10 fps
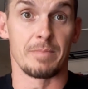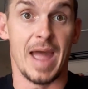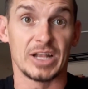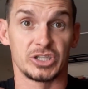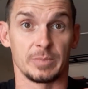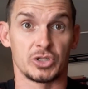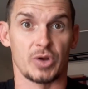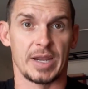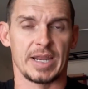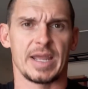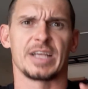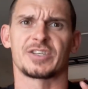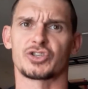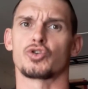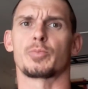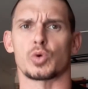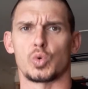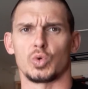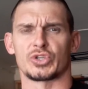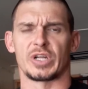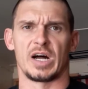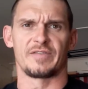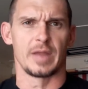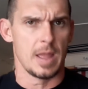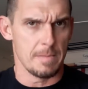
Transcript: match it up to training days. Super cool stuff.